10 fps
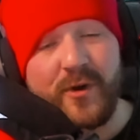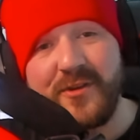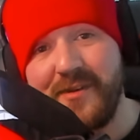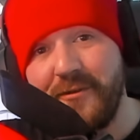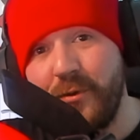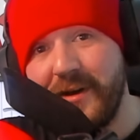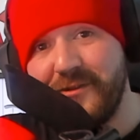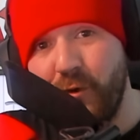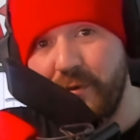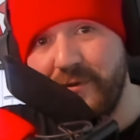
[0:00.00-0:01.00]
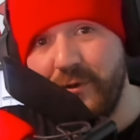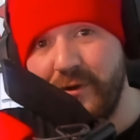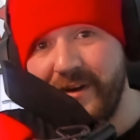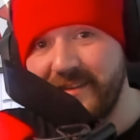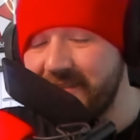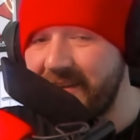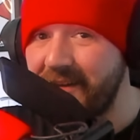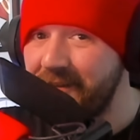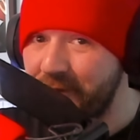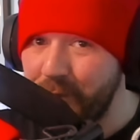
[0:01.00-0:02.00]
wanted to have a quick talk with you guys, see how
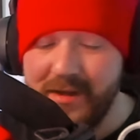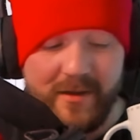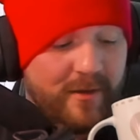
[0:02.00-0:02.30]
you're doing.